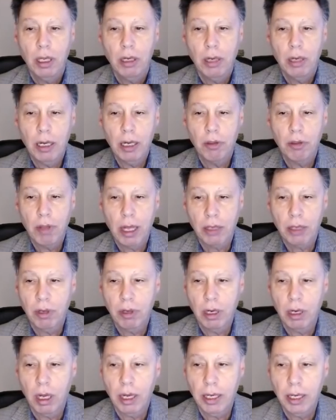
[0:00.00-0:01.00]

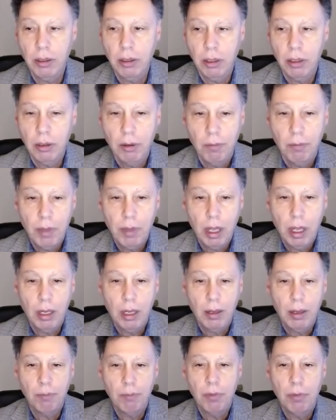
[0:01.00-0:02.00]
nitazoxanide,
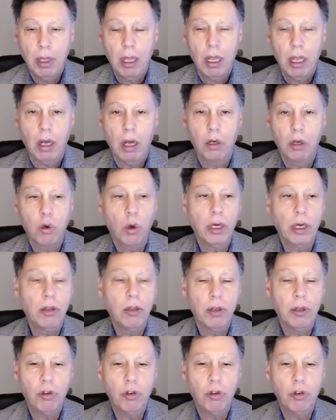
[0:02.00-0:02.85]
according to